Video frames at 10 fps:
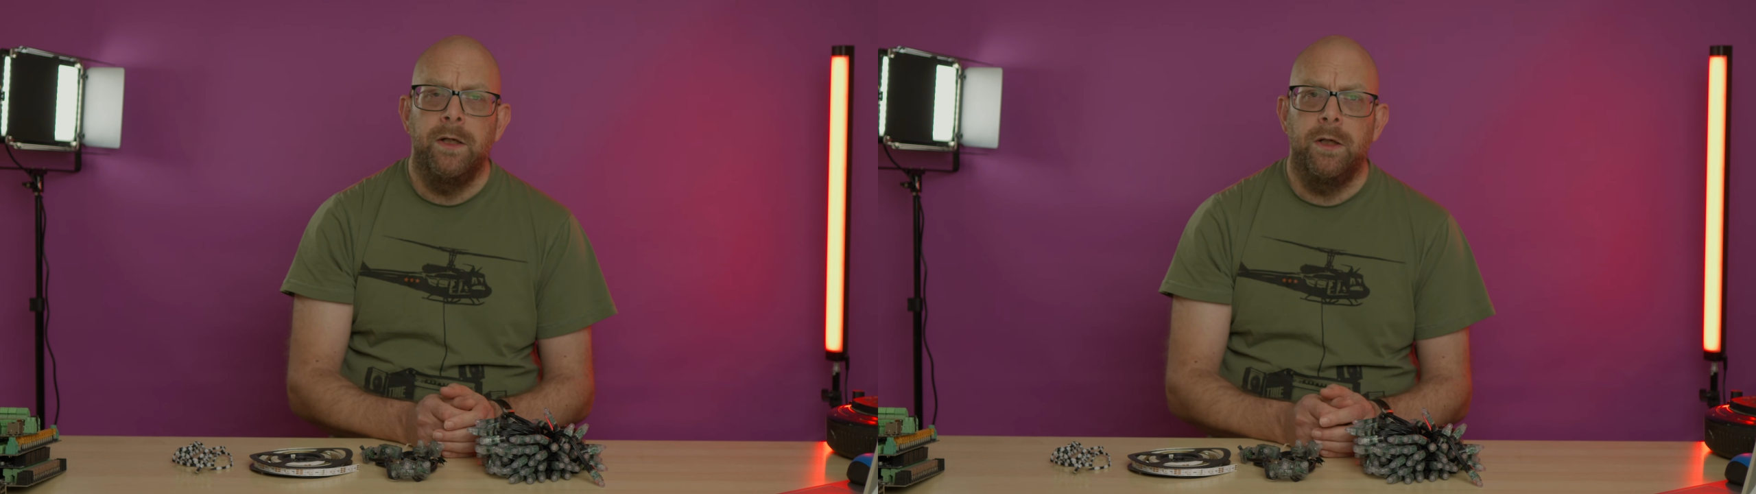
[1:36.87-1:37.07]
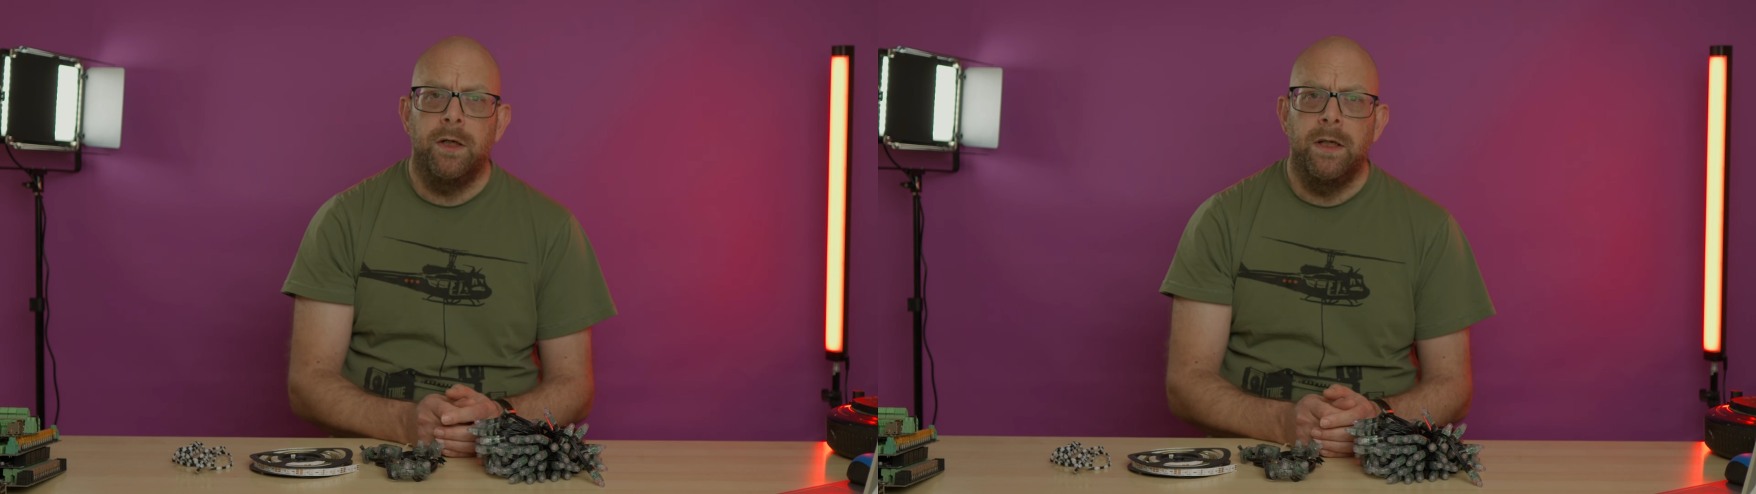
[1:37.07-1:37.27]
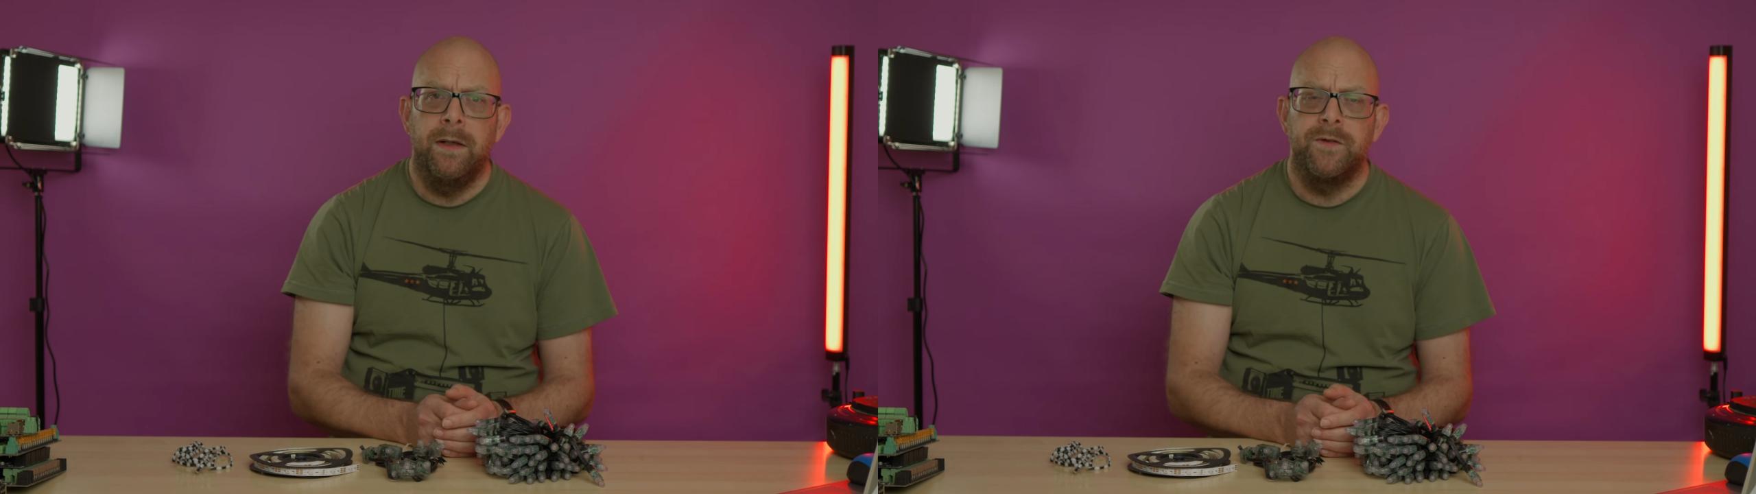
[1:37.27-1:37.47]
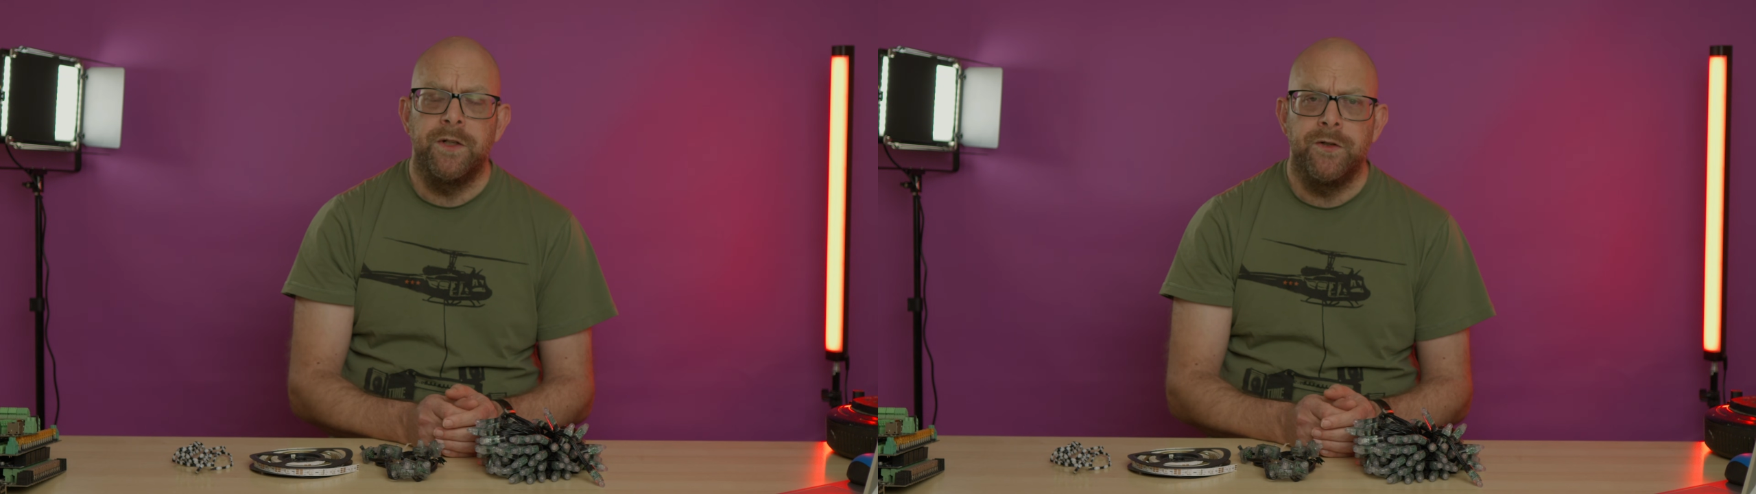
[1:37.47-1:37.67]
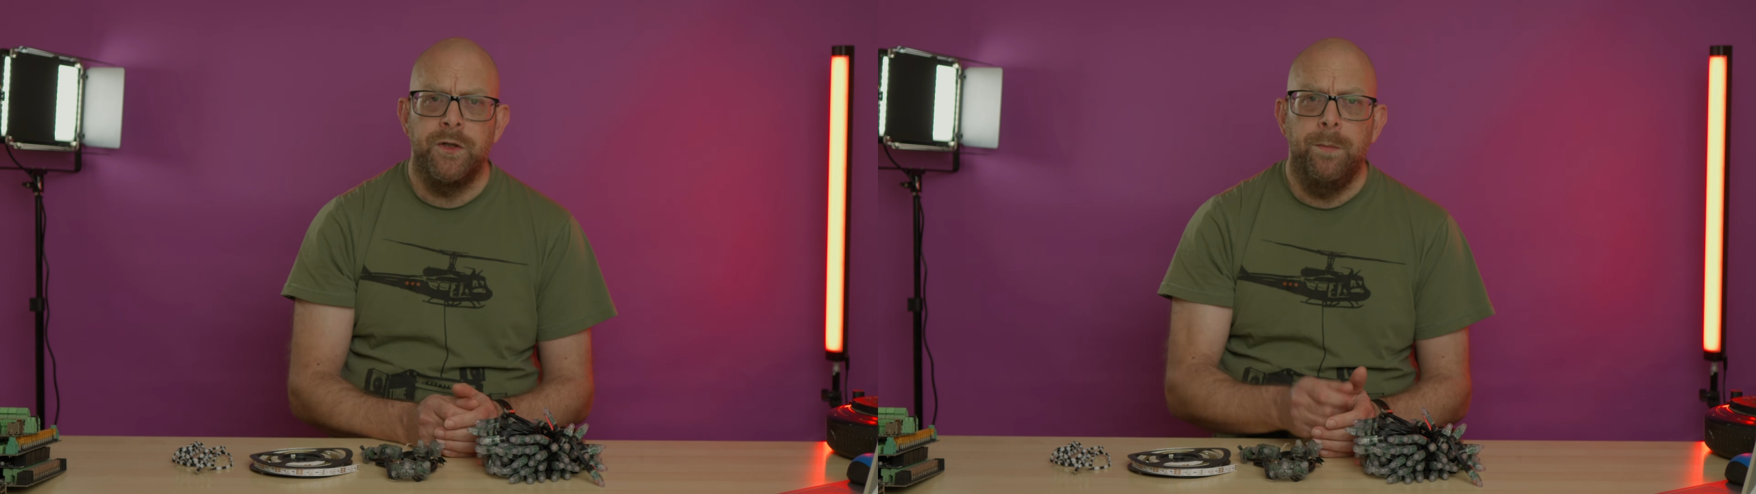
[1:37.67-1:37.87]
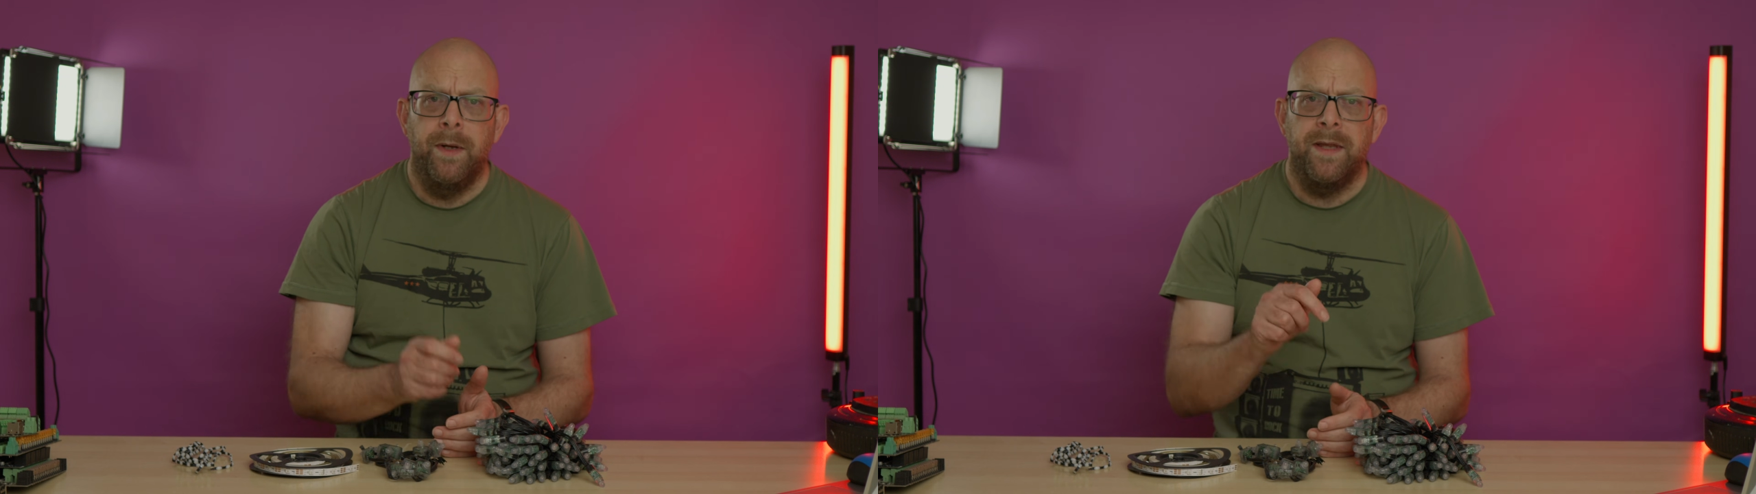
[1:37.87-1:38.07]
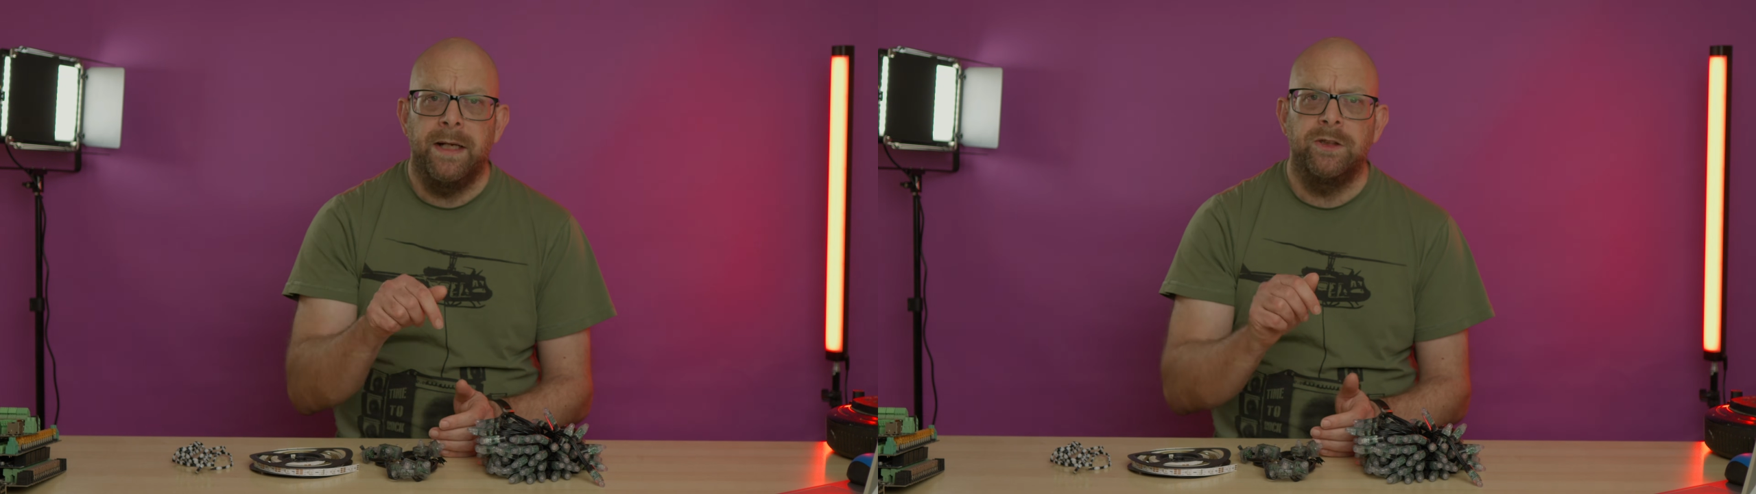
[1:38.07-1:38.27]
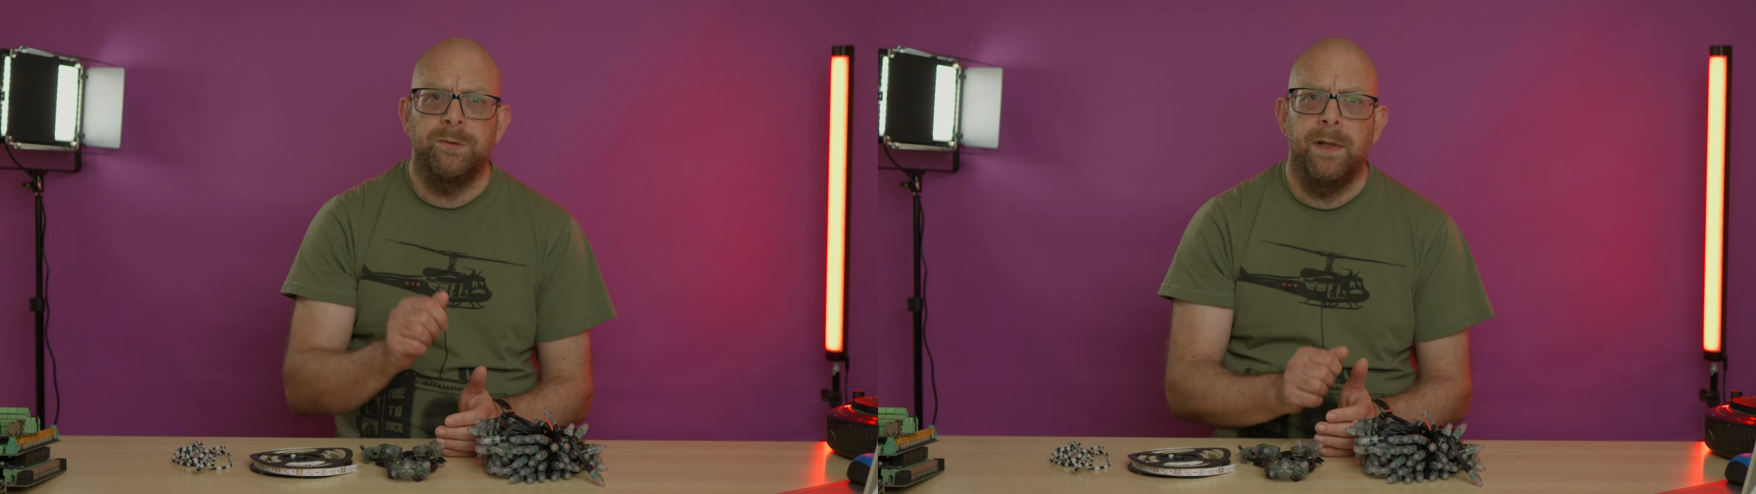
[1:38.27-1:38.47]
you can give us a super
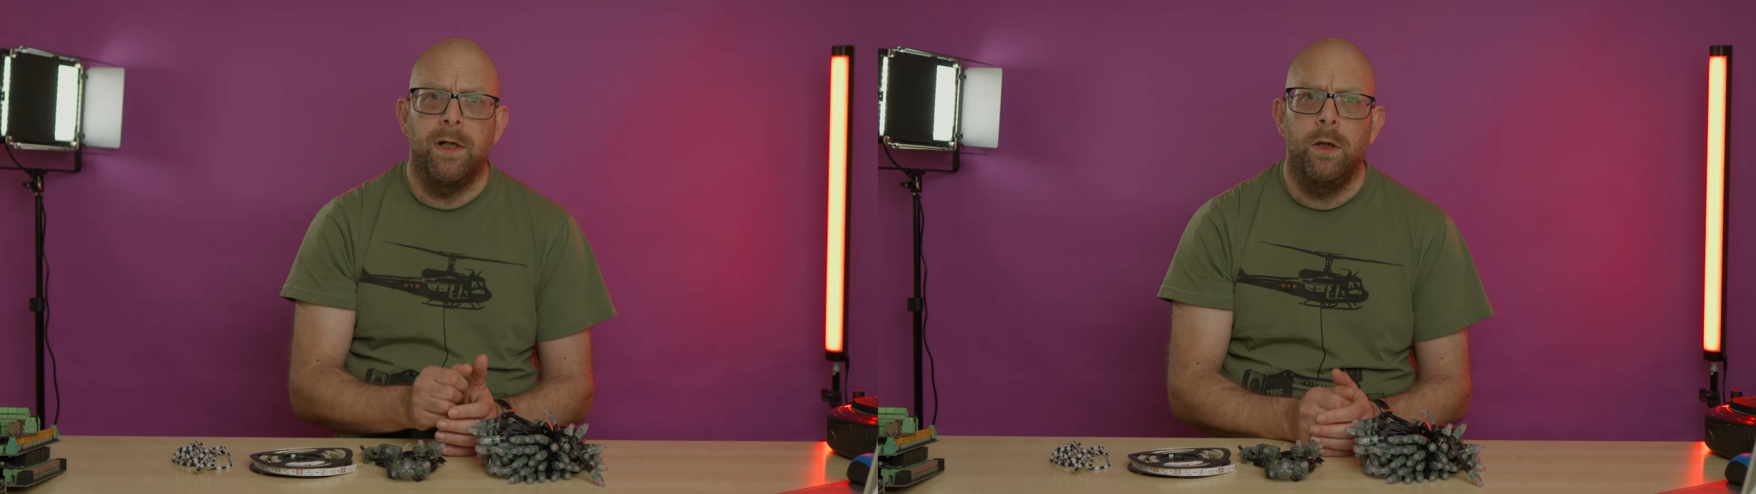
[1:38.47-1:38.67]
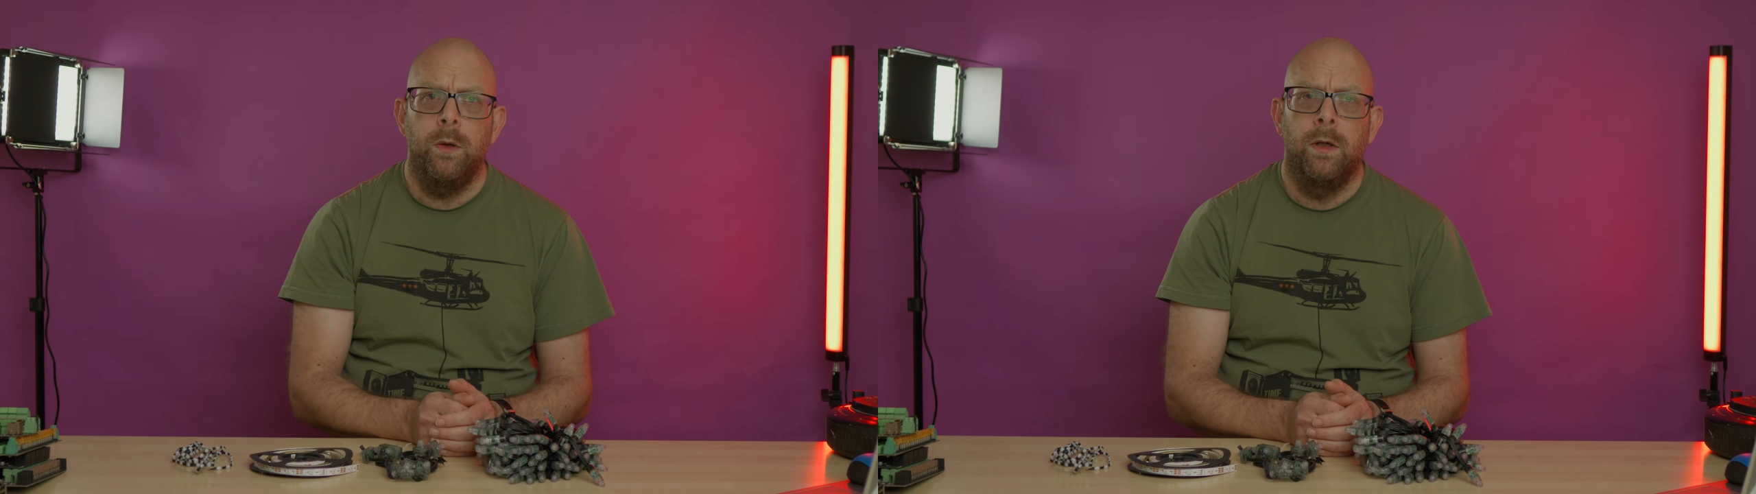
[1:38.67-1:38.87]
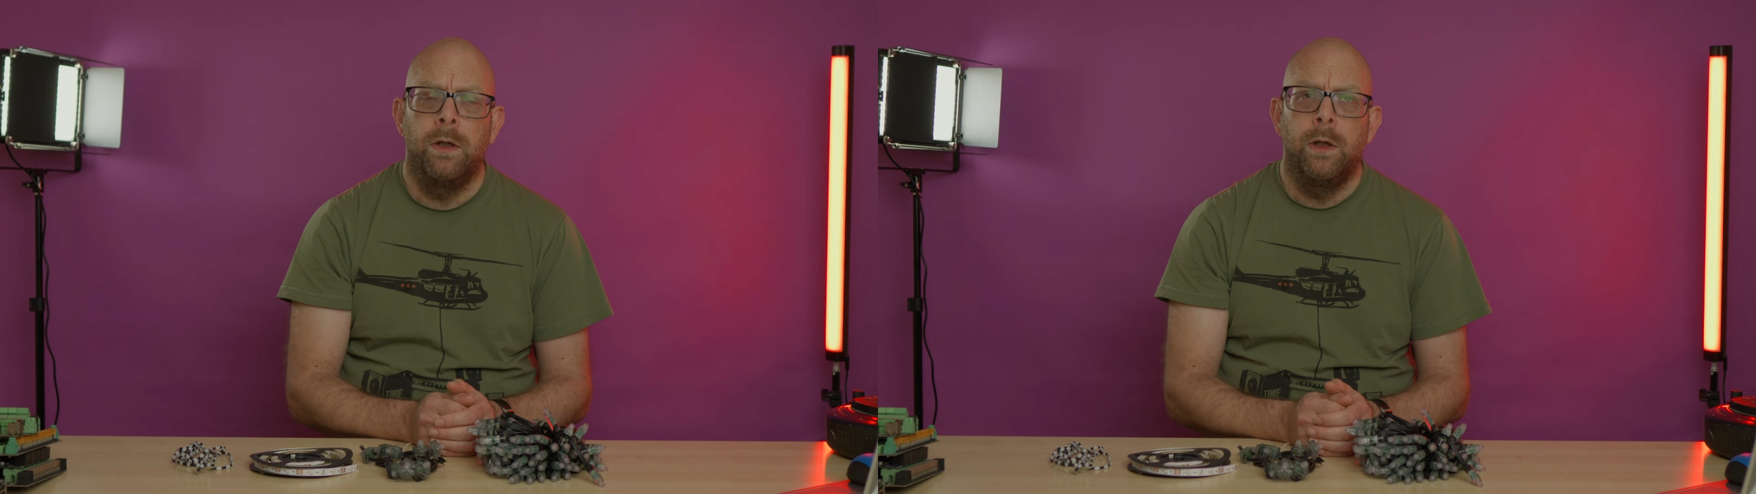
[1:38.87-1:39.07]
thanks below